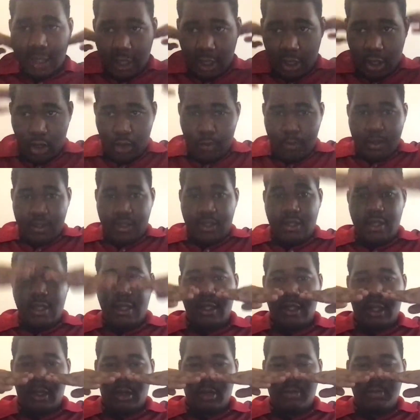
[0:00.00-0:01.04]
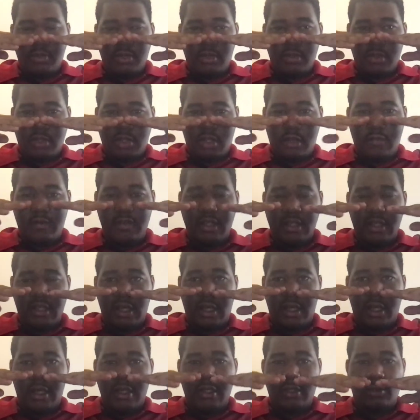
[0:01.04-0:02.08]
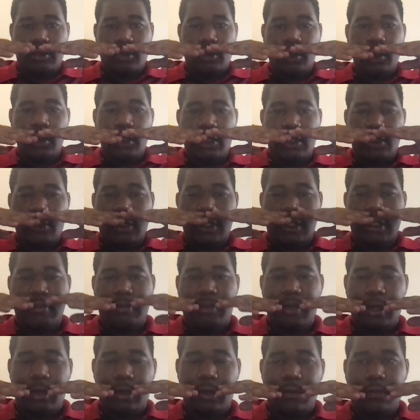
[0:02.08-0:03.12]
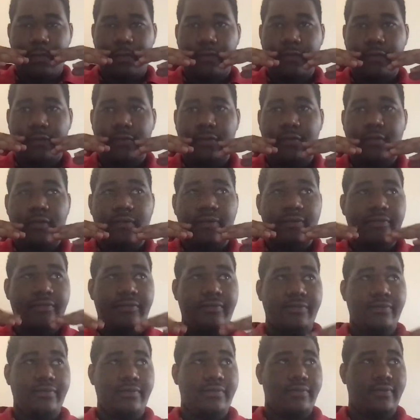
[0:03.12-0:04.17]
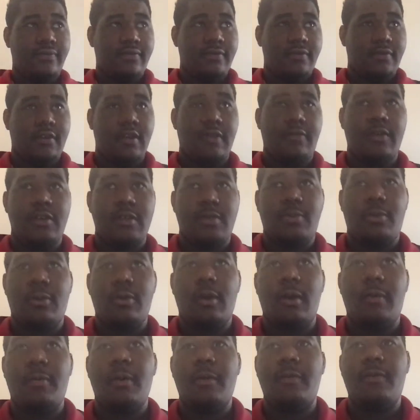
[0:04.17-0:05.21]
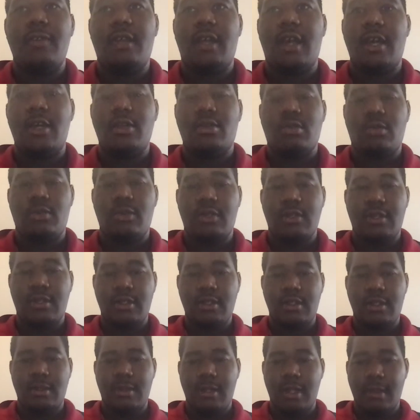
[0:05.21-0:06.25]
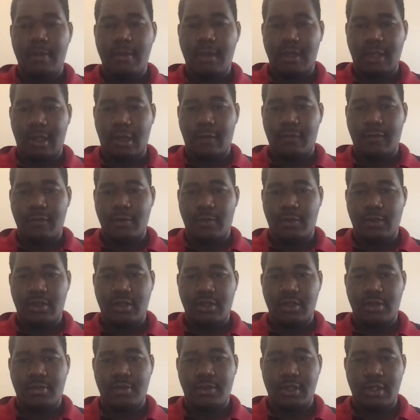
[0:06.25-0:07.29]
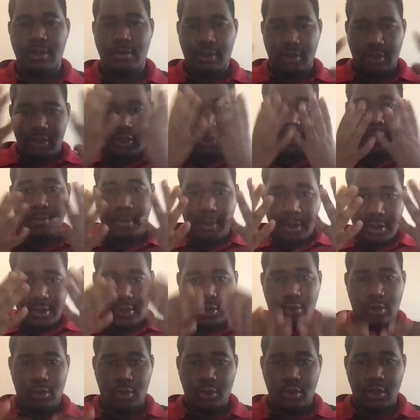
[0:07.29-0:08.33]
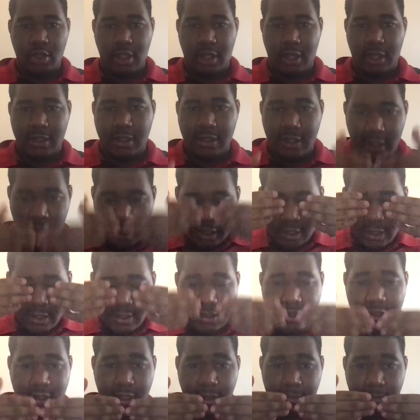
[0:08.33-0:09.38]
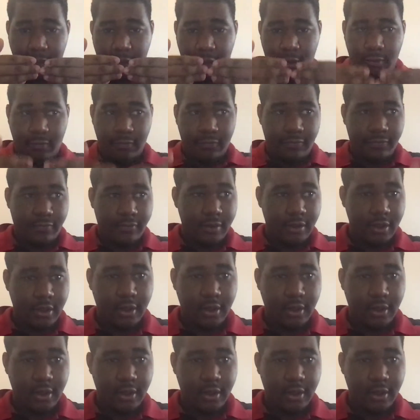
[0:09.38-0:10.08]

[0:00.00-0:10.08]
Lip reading: helmet thing that pretty much covered his eyes, and we only saw his mouth. Apart from the Ice Warriors, their main outfit was just pretty much a mask. They only had their eyes and their mouth.